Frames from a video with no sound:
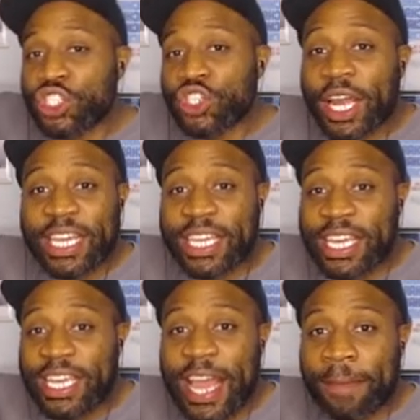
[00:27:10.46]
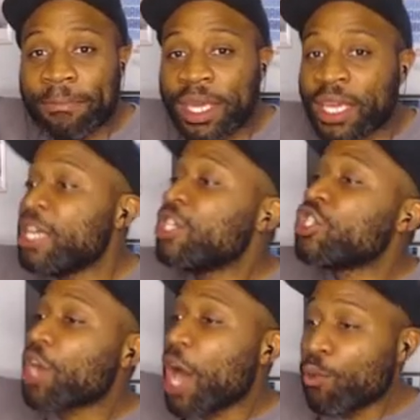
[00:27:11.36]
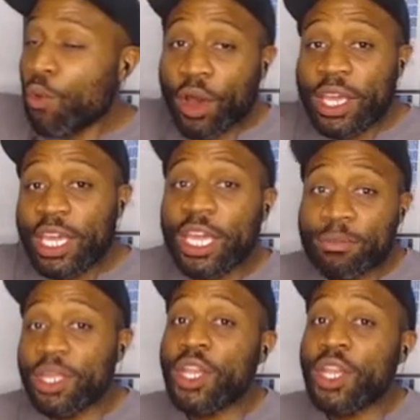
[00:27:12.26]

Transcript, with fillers: trying to kidnap me. So I want she him to